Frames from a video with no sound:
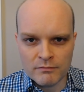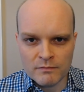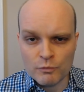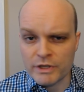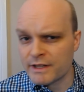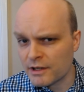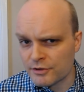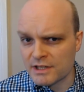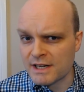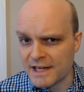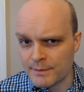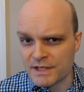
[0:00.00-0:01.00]
One of the other
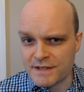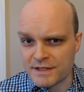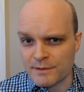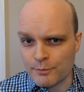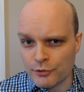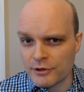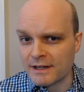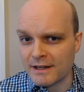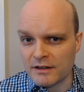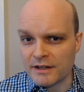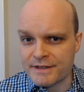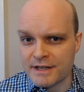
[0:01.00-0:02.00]
dynamics that's important
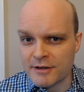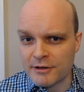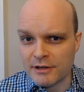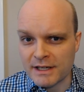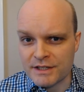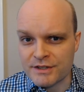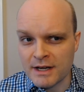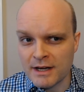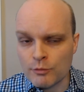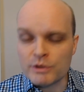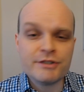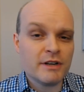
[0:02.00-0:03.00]
in Ontario is
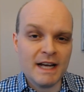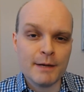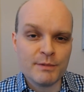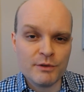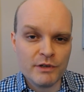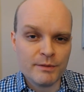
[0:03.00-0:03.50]
what's going to happen with